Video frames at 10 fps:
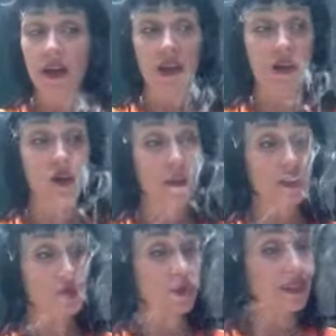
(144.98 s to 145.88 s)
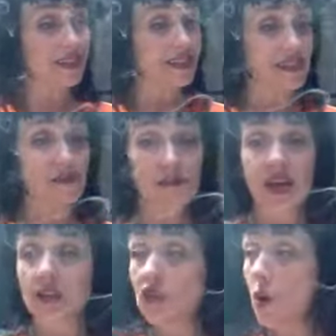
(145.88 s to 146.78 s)
And go about your business.
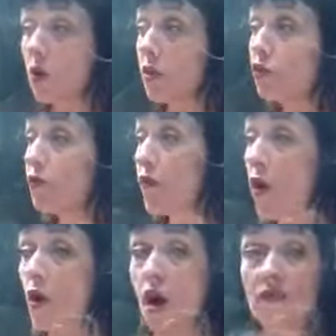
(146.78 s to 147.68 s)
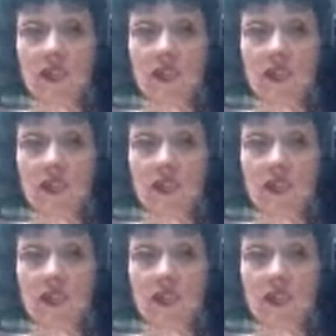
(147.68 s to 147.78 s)
Don't go too far off,